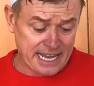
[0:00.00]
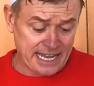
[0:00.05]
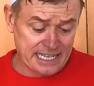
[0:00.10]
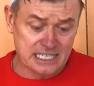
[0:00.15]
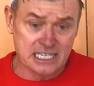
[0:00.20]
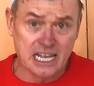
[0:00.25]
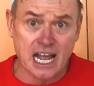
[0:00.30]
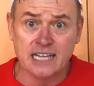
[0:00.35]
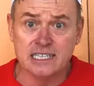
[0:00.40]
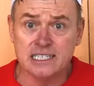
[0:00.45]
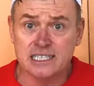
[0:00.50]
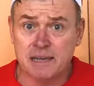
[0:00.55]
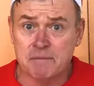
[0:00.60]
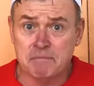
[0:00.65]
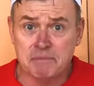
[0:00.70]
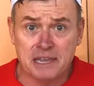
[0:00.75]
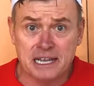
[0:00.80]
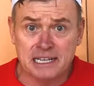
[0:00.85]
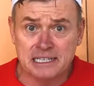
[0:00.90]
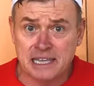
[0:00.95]
It's got
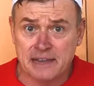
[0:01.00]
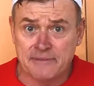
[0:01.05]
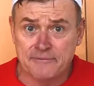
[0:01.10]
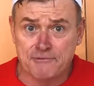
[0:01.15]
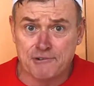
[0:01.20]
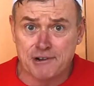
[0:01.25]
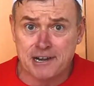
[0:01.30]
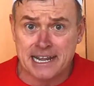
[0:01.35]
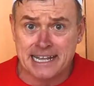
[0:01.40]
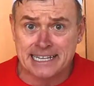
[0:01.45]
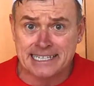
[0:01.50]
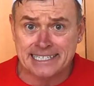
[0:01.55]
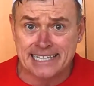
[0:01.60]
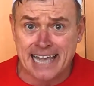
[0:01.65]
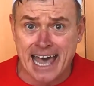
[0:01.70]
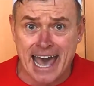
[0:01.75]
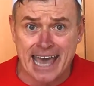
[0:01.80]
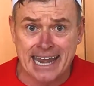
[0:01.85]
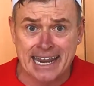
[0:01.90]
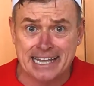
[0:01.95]
something different
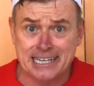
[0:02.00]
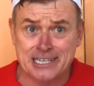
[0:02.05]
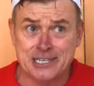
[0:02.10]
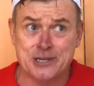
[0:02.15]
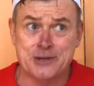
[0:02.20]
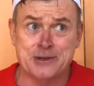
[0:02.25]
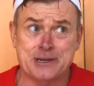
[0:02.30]
inside it